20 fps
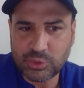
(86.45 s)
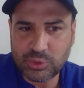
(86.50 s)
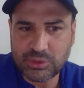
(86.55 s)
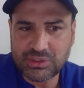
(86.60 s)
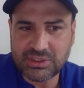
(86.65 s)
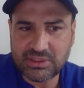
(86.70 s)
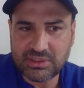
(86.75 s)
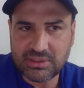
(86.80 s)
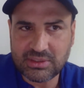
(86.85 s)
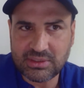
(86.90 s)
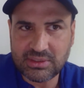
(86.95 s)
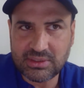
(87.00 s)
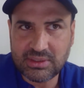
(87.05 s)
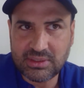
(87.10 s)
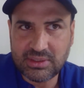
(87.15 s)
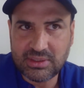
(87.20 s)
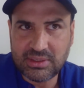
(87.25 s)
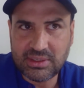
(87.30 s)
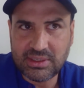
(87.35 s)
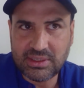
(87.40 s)
So
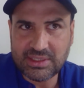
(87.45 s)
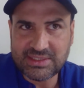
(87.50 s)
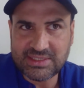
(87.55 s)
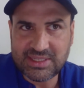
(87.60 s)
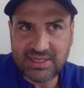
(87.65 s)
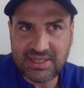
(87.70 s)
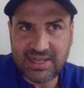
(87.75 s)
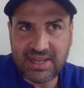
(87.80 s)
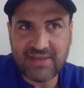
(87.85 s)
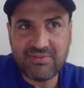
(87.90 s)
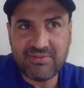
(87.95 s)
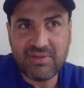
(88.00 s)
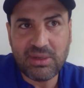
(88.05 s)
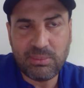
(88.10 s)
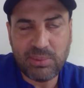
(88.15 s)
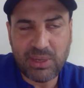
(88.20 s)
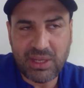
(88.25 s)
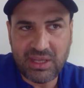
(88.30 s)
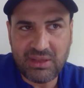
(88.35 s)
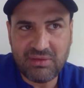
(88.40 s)
it's a level
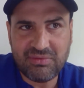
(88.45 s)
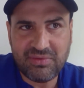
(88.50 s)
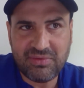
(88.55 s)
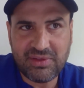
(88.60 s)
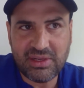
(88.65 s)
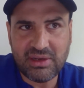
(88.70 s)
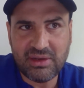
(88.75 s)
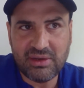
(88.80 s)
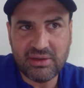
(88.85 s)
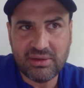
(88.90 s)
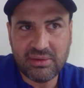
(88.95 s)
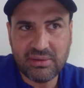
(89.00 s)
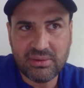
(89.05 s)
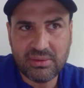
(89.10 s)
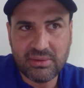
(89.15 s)
playing field,